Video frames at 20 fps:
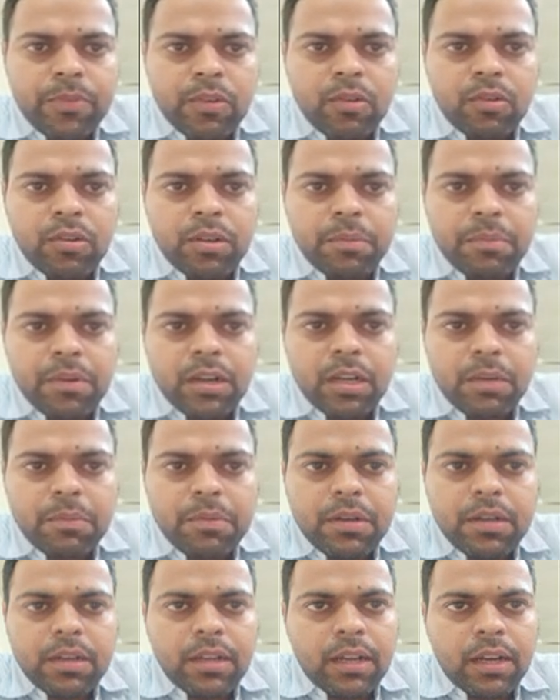or
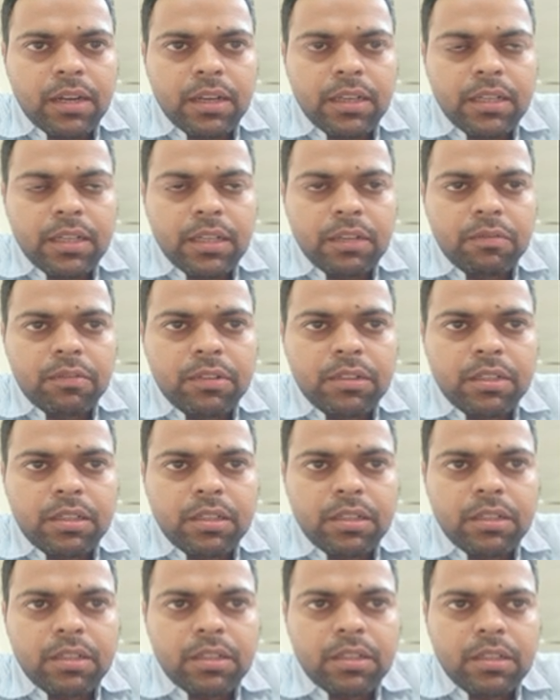department ID,
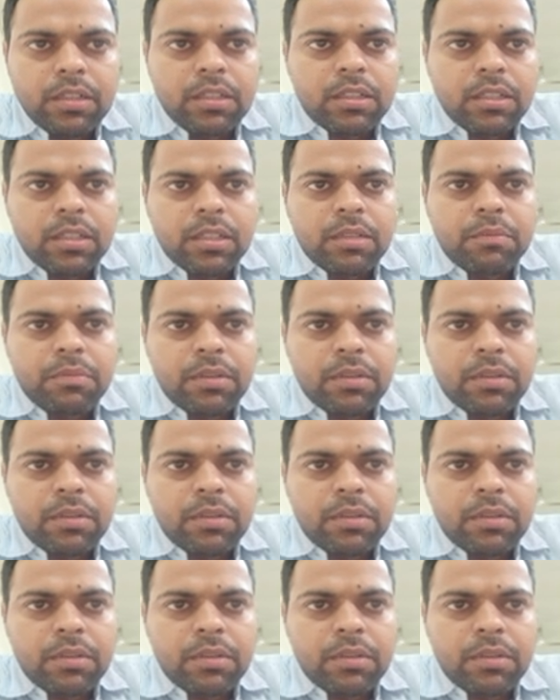which